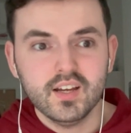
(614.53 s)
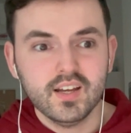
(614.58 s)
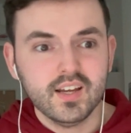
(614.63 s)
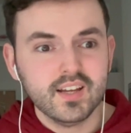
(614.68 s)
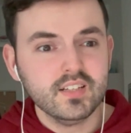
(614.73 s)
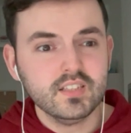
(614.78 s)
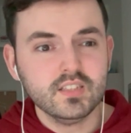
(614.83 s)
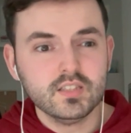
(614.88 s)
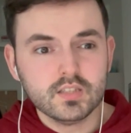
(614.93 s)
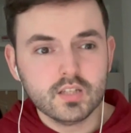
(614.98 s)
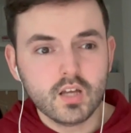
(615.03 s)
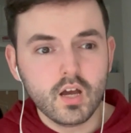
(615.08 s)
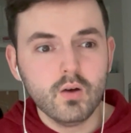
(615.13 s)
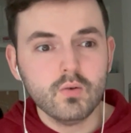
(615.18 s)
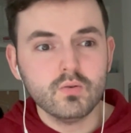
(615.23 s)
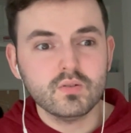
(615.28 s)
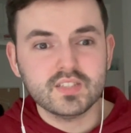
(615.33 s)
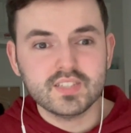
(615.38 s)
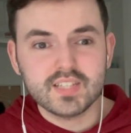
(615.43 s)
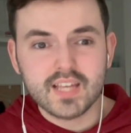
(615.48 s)
Like, it's
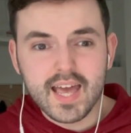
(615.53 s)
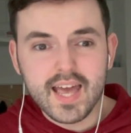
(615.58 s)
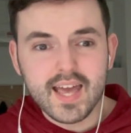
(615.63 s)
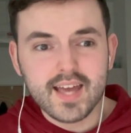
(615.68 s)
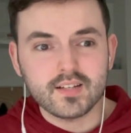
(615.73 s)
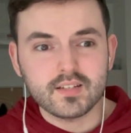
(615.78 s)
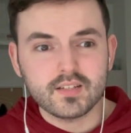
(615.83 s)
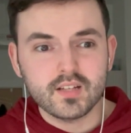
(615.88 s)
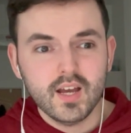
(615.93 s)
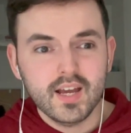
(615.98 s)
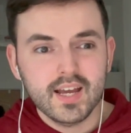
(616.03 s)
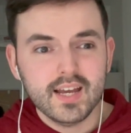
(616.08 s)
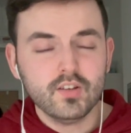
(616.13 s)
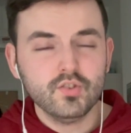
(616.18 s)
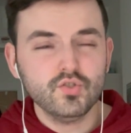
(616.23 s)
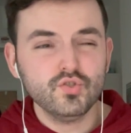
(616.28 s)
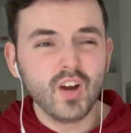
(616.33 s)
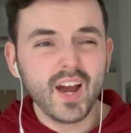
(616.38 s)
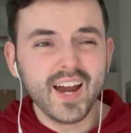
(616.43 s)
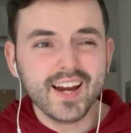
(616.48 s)
so dead.
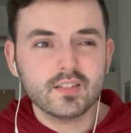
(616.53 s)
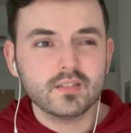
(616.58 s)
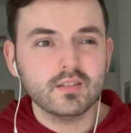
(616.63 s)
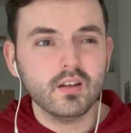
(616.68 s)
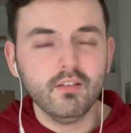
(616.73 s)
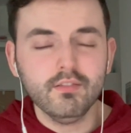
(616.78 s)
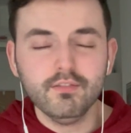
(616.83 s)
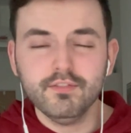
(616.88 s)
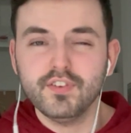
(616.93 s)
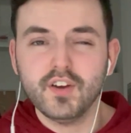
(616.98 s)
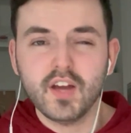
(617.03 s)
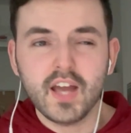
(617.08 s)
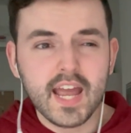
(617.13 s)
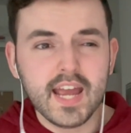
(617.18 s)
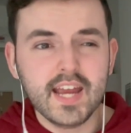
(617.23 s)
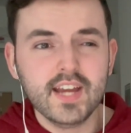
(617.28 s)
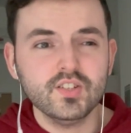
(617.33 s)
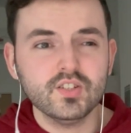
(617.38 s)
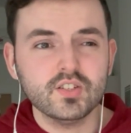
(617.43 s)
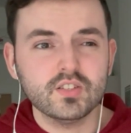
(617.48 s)
It drags on for
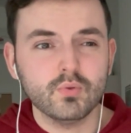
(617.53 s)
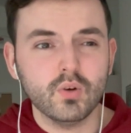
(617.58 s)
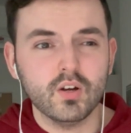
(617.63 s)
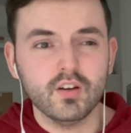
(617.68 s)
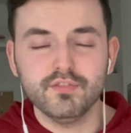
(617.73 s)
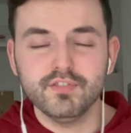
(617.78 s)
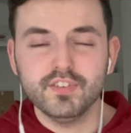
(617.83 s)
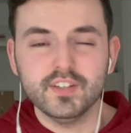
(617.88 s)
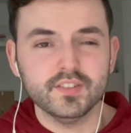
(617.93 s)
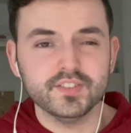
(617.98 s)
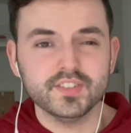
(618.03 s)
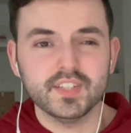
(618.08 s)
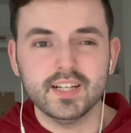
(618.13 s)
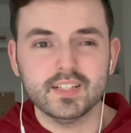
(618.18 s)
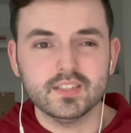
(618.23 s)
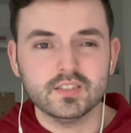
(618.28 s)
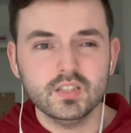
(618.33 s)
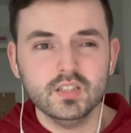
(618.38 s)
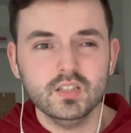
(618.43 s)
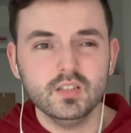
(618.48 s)
ages, what it feels
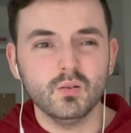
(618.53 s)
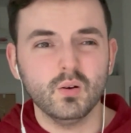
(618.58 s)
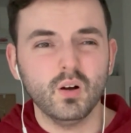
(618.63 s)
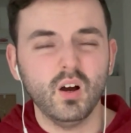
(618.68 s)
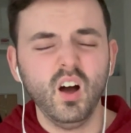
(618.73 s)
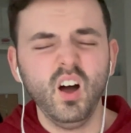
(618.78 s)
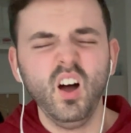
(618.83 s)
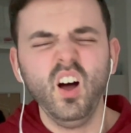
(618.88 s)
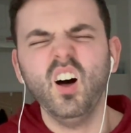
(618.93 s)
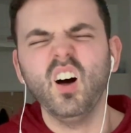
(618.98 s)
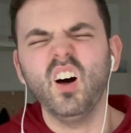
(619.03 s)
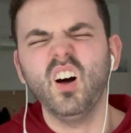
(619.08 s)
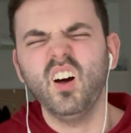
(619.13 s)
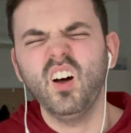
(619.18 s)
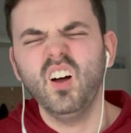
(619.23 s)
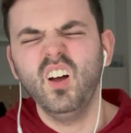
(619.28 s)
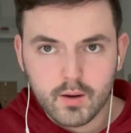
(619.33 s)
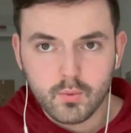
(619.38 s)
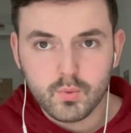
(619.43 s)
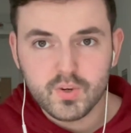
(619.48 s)
like too. Oh.
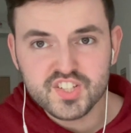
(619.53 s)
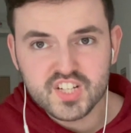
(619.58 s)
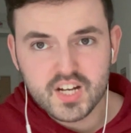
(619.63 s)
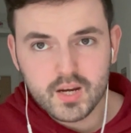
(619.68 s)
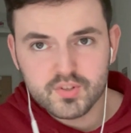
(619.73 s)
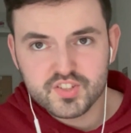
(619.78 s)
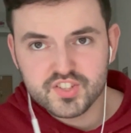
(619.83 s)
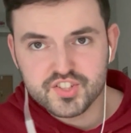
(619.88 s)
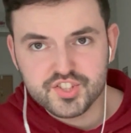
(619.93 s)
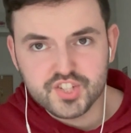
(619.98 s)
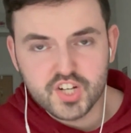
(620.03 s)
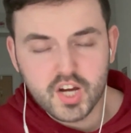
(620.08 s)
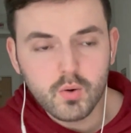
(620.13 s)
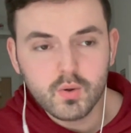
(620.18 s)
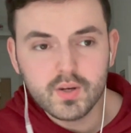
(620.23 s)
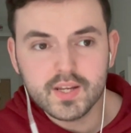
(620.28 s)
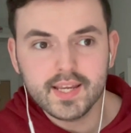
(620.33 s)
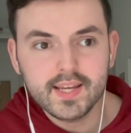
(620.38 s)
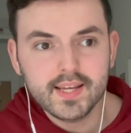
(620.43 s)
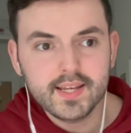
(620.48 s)
I Wish I Was
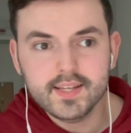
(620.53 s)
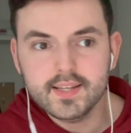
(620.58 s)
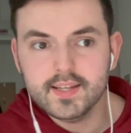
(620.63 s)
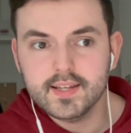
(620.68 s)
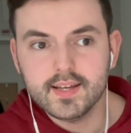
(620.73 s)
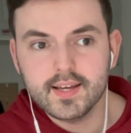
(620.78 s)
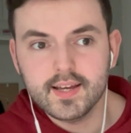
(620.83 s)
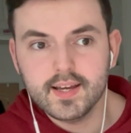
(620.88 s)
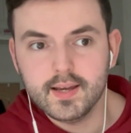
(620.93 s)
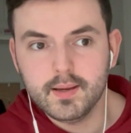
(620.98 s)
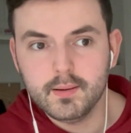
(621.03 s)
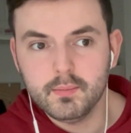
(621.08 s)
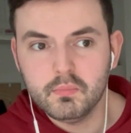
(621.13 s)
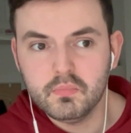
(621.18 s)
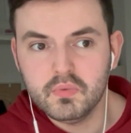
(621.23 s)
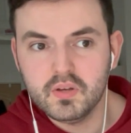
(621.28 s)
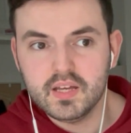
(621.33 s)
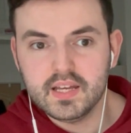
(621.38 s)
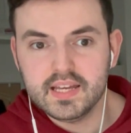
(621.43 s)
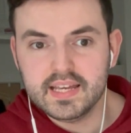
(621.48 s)
Joking
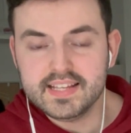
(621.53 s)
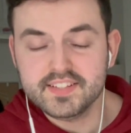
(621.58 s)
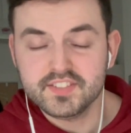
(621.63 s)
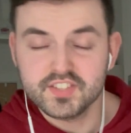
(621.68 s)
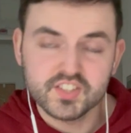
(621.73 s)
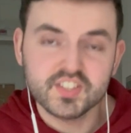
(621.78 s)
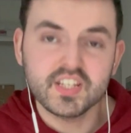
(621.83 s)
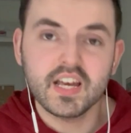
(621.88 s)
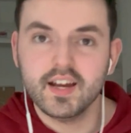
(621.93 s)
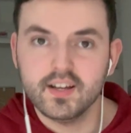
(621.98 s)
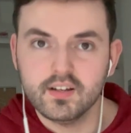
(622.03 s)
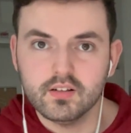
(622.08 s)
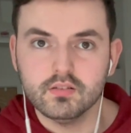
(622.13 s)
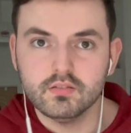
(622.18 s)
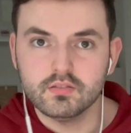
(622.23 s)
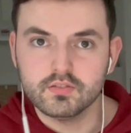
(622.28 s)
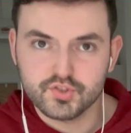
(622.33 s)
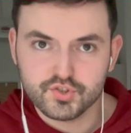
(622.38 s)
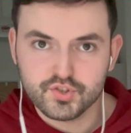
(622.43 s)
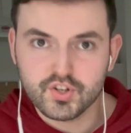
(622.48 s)
is a
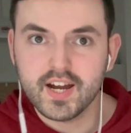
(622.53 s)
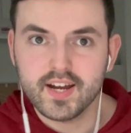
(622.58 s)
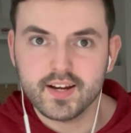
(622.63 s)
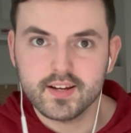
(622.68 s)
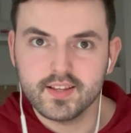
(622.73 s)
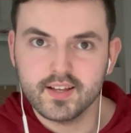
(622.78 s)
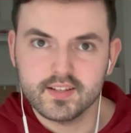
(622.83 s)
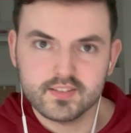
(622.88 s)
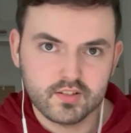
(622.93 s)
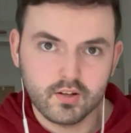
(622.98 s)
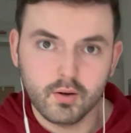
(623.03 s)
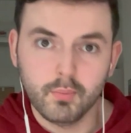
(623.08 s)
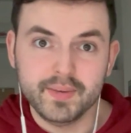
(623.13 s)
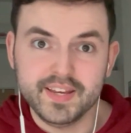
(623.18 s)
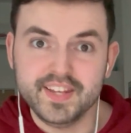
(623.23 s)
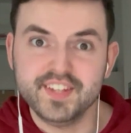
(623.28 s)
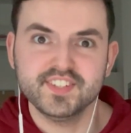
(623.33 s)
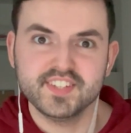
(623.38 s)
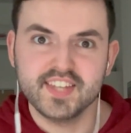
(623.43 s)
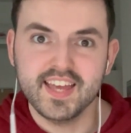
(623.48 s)
title track. That's not
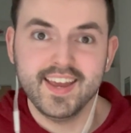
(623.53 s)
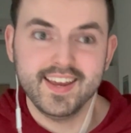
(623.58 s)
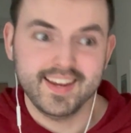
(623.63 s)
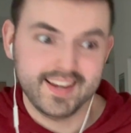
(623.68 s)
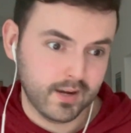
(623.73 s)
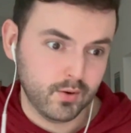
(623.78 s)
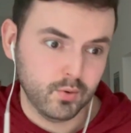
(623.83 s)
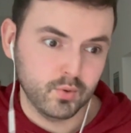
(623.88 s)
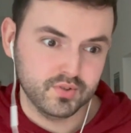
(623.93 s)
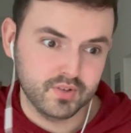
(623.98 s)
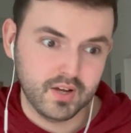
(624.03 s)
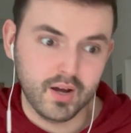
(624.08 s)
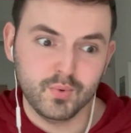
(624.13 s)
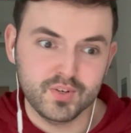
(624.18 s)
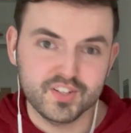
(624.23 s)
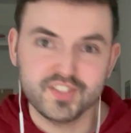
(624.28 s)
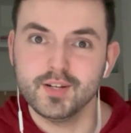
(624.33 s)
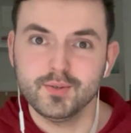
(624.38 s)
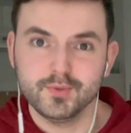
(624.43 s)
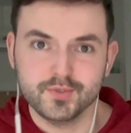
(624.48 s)
me saying I
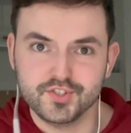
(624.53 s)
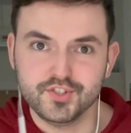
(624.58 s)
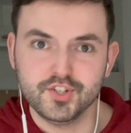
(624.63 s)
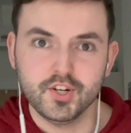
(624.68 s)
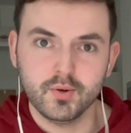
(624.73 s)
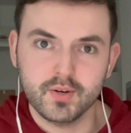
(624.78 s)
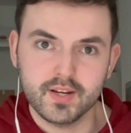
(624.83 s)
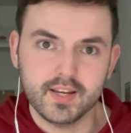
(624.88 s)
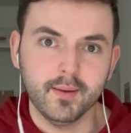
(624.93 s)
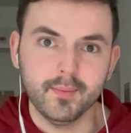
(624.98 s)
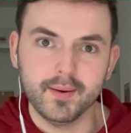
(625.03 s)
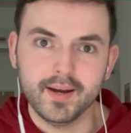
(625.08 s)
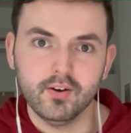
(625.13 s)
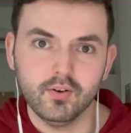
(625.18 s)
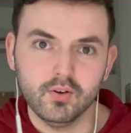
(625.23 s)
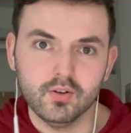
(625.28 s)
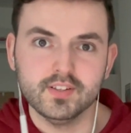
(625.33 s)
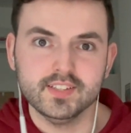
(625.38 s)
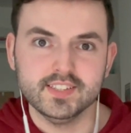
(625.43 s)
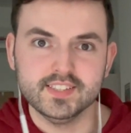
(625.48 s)
wish I was joking about
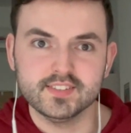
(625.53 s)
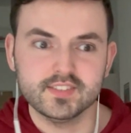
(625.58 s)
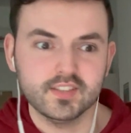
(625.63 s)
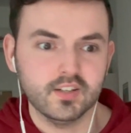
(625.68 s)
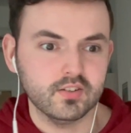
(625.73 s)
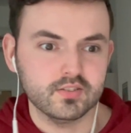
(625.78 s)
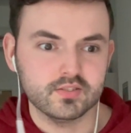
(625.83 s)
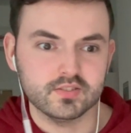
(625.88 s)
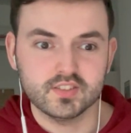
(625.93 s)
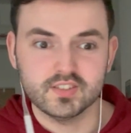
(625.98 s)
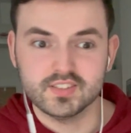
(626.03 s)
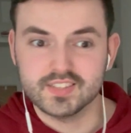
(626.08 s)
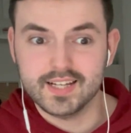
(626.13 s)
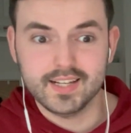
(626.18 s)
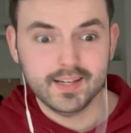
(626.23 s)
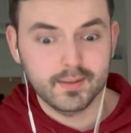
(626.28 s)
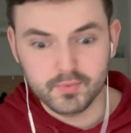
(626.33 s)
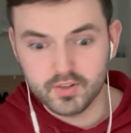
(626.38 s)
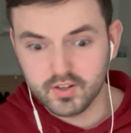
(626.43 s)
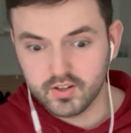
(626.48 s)
all these songs, because
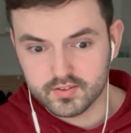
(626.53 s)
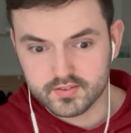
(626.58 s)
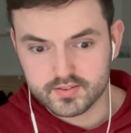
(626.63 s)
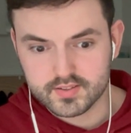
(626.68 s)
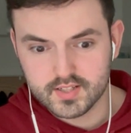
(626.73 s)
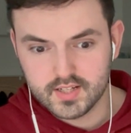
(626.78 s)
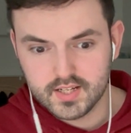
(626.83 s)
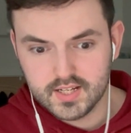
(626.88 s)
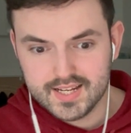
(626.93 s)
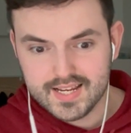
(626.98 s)
I am not.